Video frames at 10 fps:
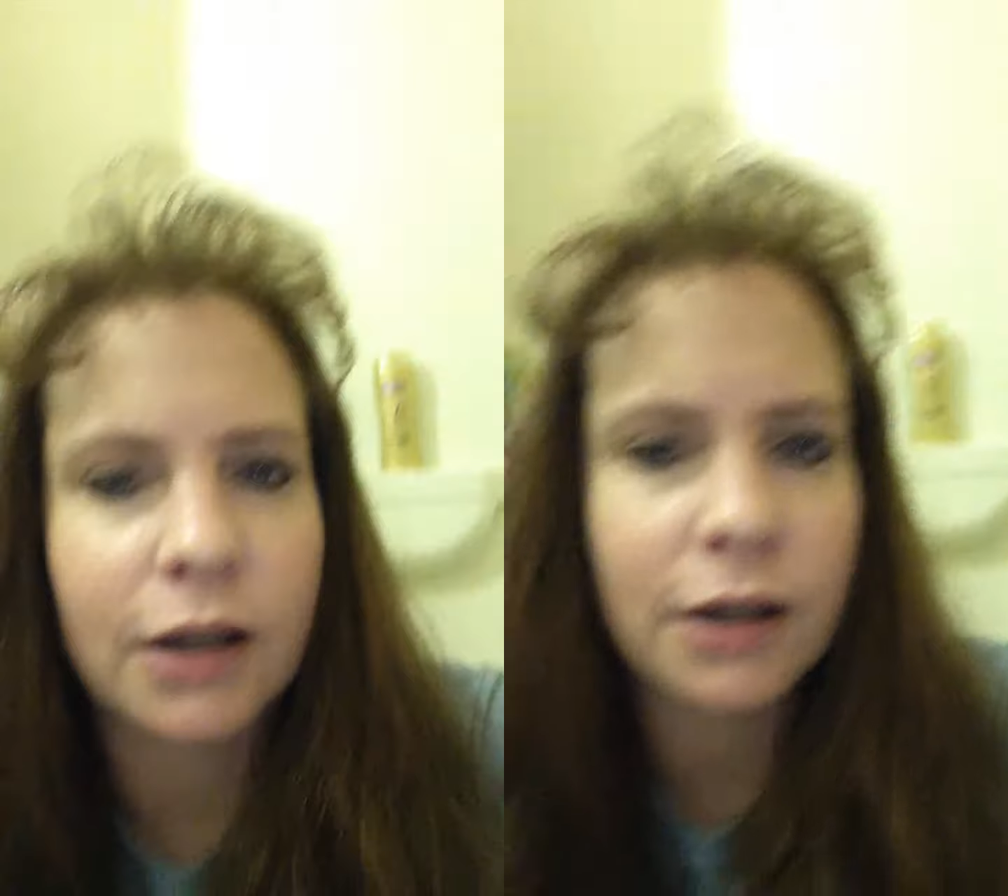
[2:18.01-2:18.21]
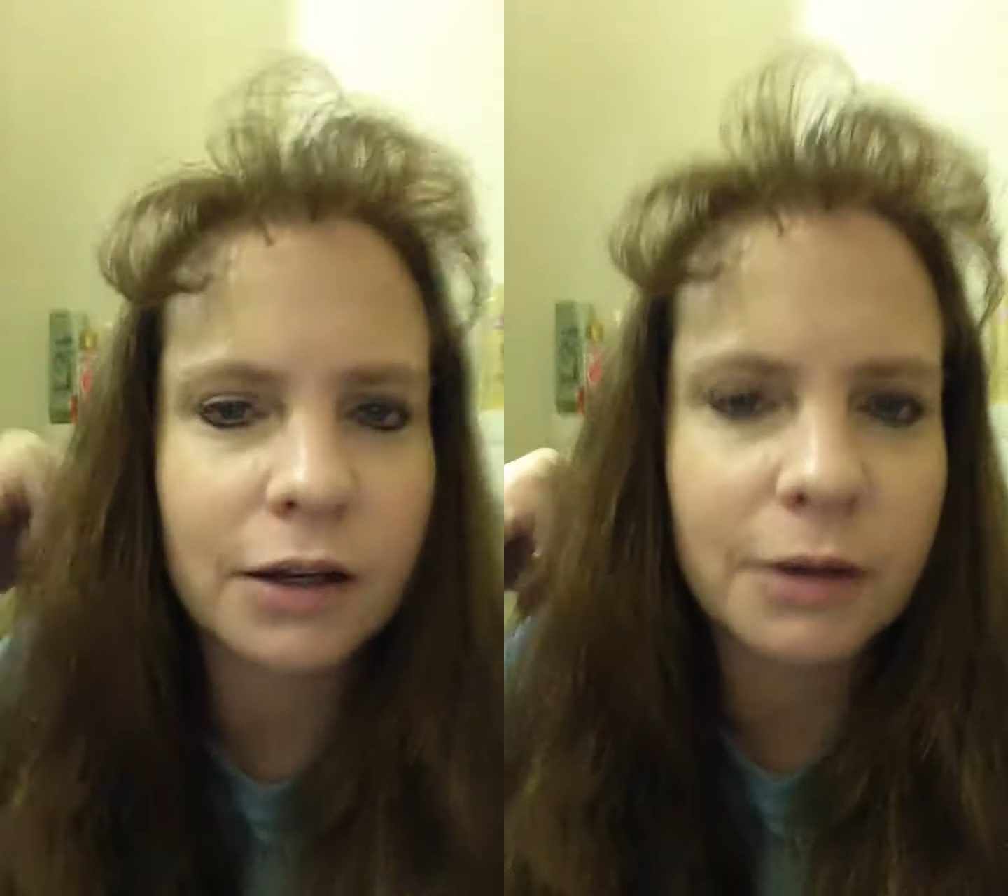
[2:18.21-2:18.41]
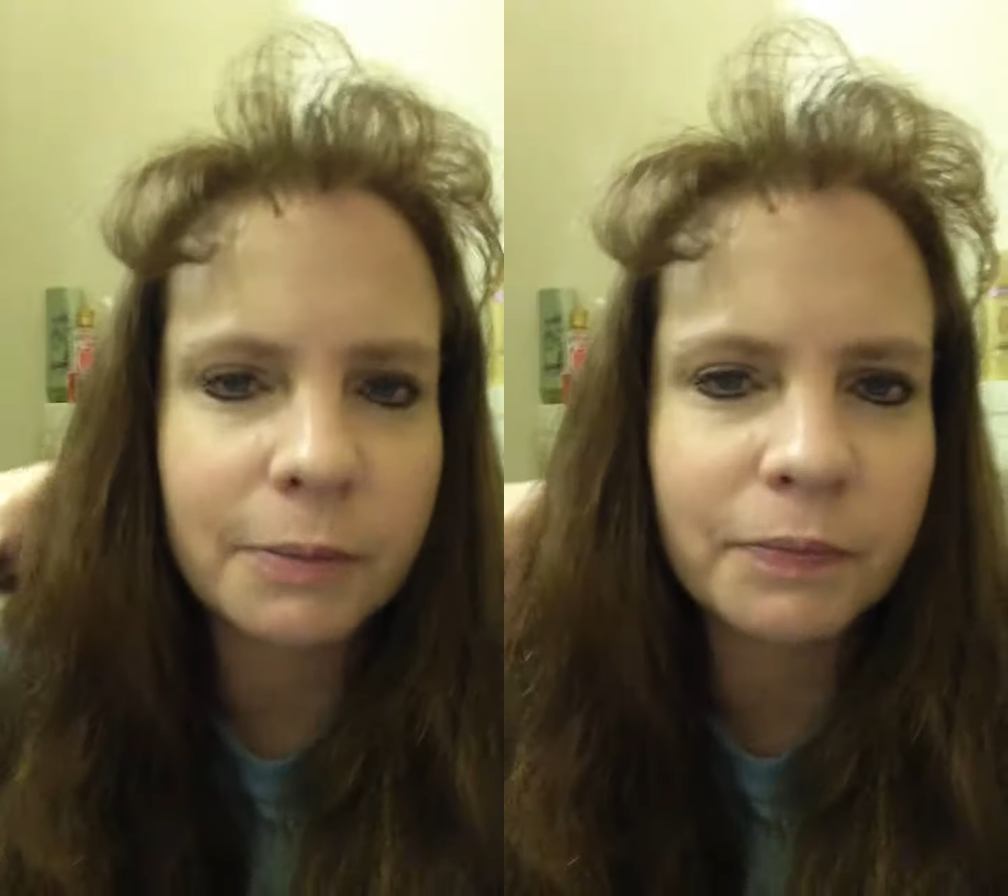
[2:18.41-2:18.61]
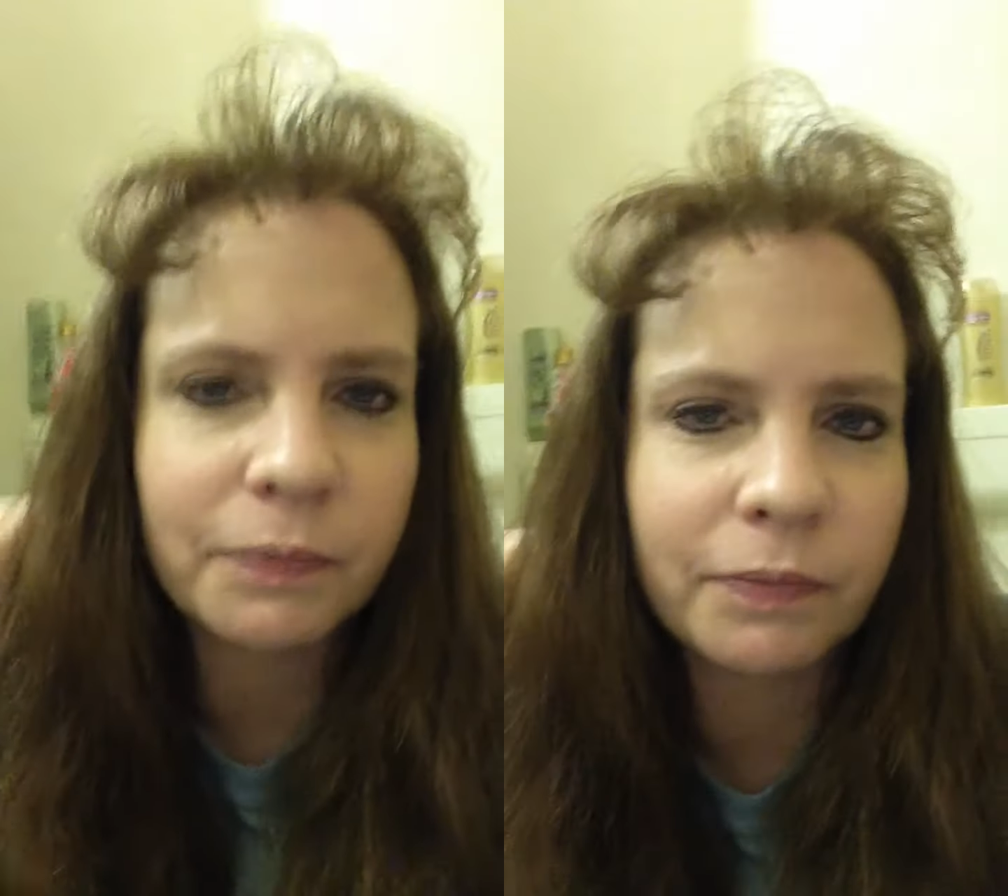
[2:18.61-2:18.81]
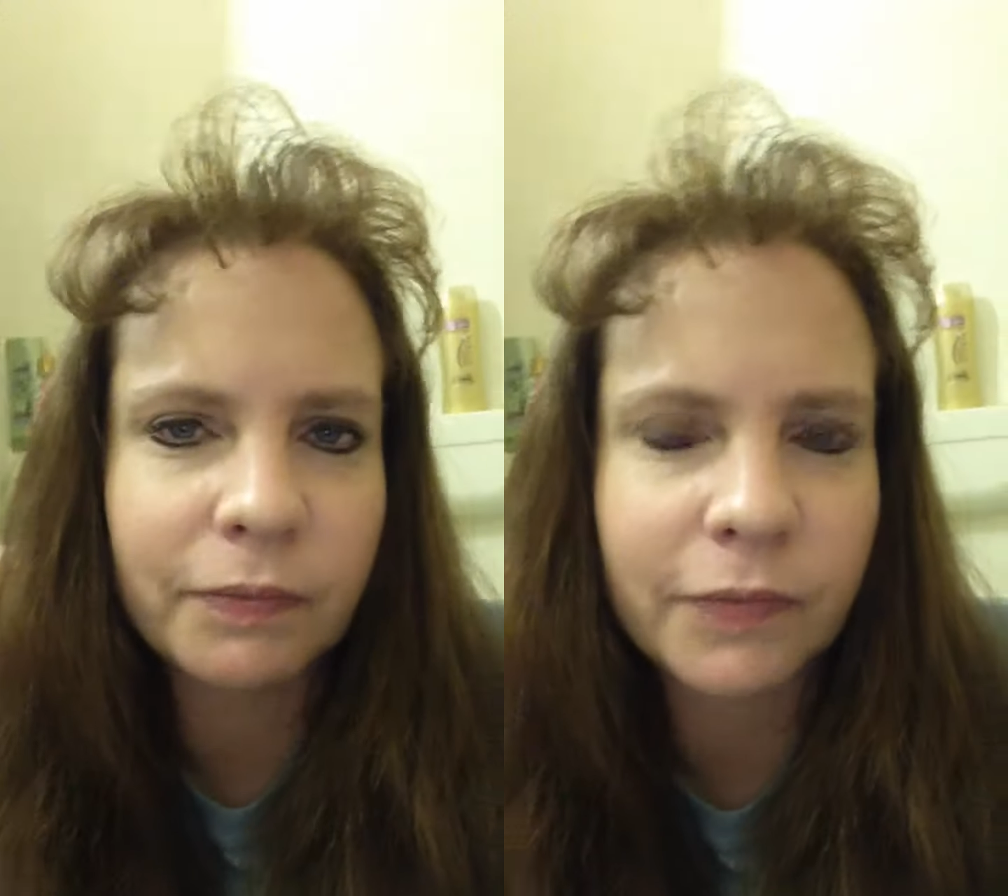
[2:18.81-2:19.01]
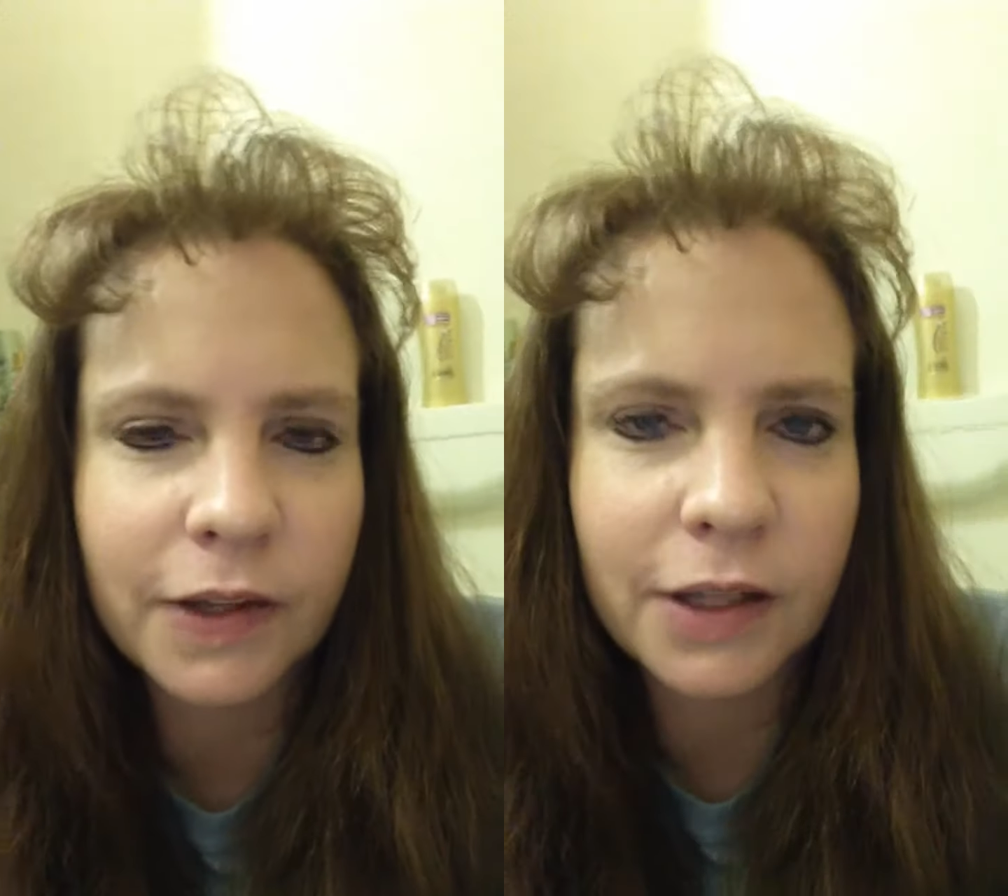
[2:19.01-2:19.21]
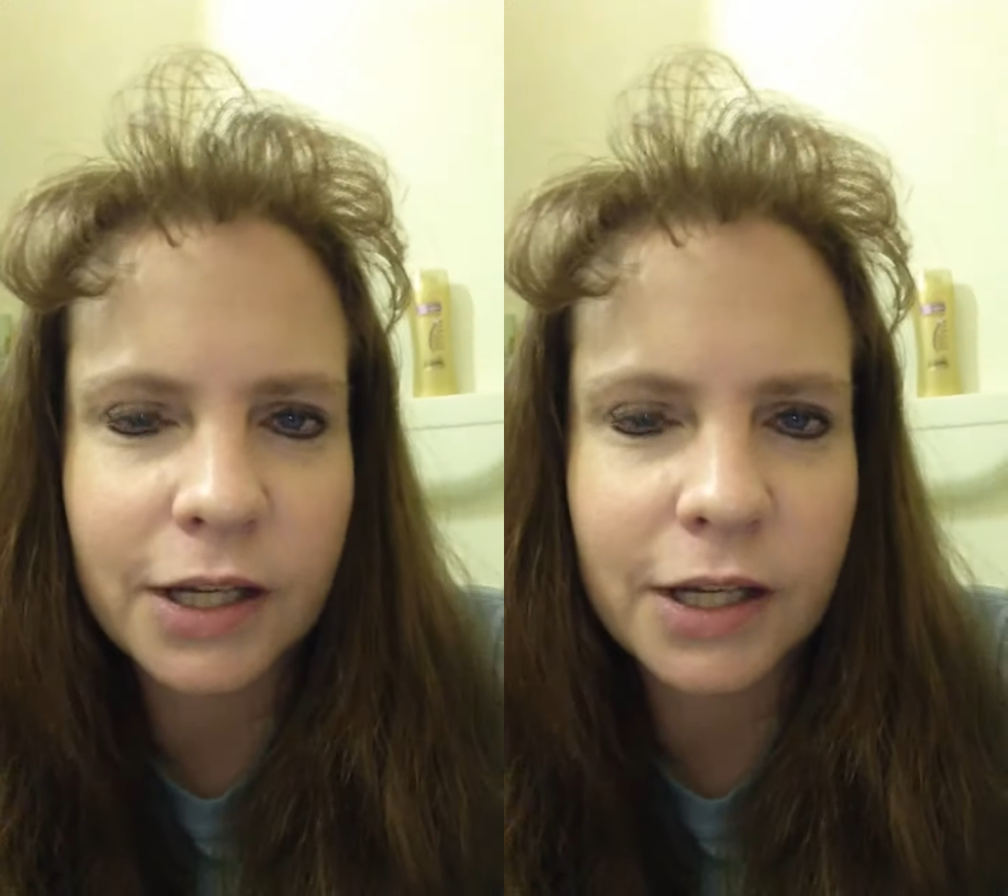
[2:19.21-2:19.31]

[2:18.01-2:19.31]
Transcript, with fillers: Um,